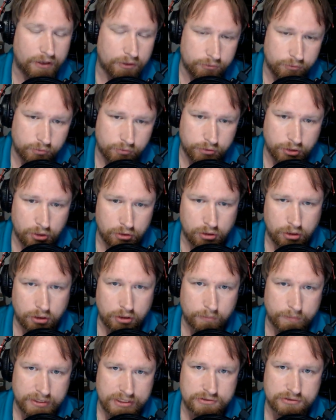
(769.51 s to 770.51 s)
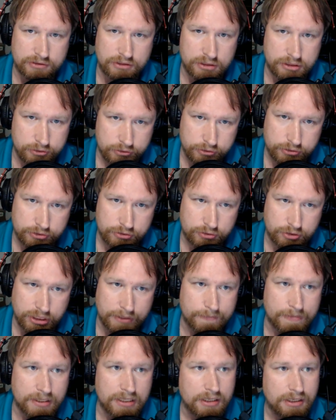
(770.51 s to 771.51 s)
I will no longer be using
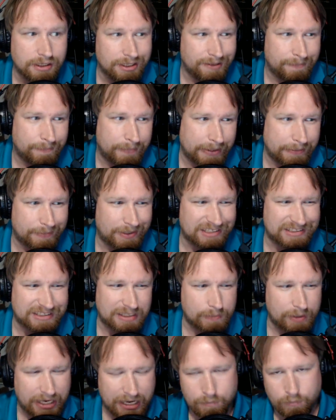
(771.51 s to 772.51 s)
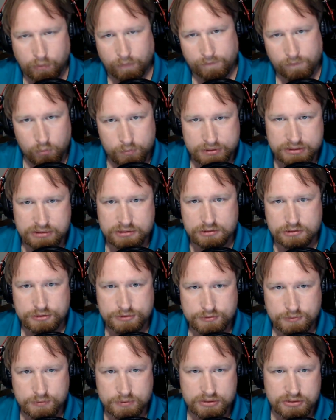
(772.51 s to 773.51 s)
Ustream, mainly because I've been having performance
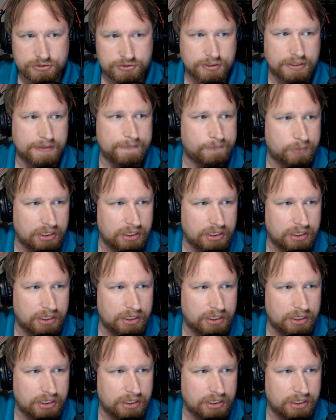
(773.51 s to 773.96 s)
issues with Ustream.